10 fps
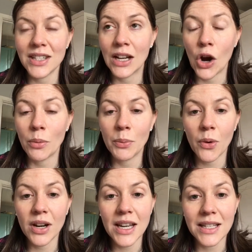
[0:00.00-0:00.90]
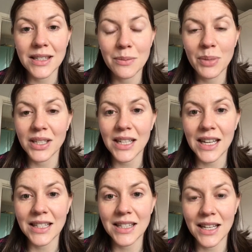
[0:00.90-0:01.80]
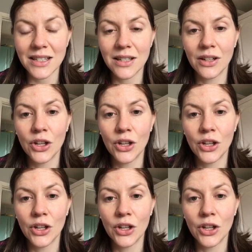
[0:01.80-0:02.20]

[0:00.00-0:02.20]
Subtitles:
and I can't remember where it is, but it says,